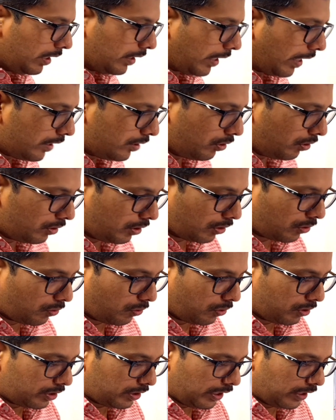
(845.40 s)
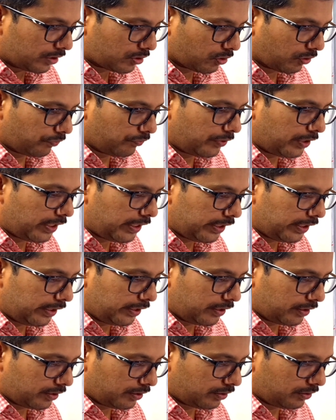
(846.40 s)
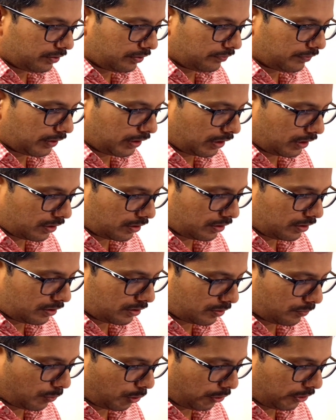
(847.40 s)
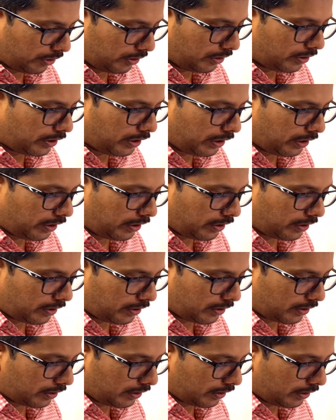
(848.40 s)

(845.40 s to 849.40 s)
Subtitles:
write down the coordinates of D. Where is this point D?